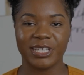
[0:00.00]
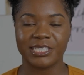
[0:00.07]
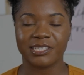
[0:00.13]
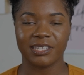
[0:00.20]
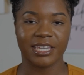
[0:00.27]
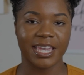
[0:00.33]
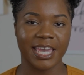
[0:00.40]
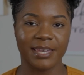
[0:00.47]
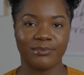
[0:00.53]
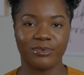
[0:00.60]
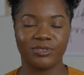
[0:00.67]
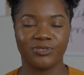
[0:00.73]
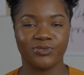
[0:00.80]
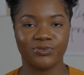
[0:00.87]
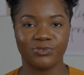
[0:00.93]
basically
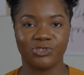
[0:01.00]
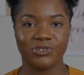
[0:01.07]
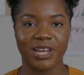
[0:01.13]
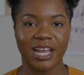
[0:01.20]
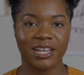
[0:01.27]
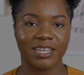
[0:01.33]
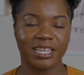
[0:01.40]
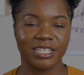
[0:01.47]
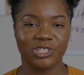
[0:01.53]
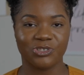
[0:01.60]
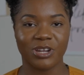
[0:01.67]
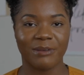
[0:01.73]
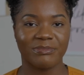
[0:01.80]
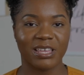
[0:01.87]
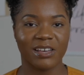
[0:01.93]
able to drag and
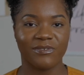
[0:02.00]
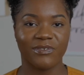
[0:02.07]
drop that